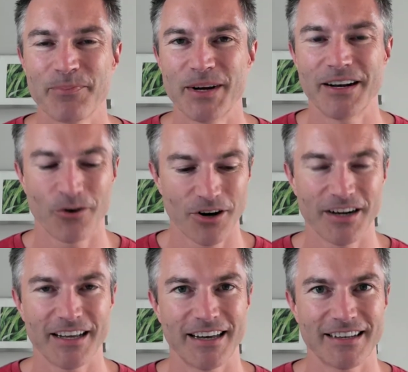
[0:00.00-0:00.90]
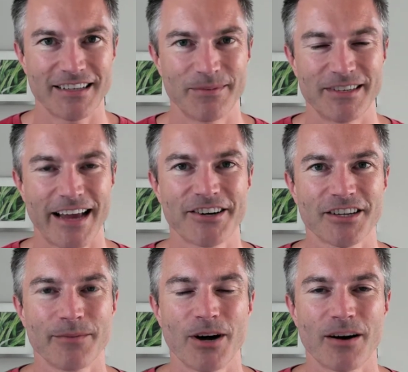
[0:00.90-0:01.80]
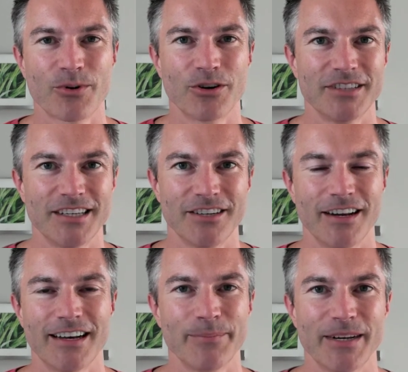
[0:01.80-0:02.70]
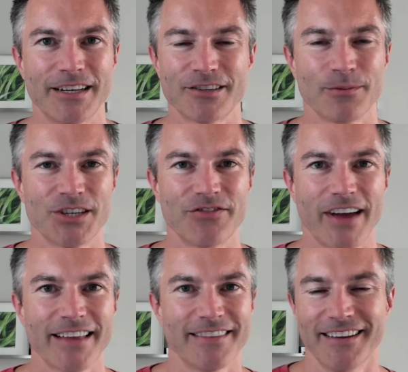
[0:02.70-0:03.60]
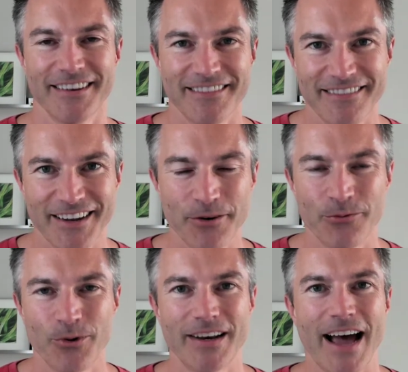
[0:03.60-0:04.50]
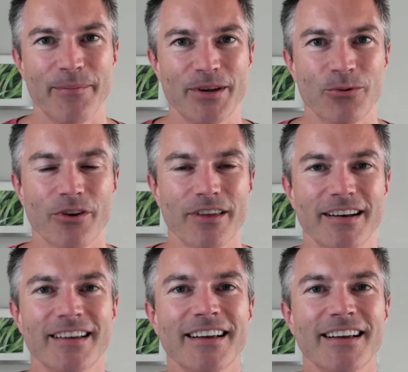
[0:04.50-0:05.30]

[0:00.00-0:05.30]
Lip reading: but in order to get a substantial amount of protein, you'd end up eating so much fat that it would not be worth it.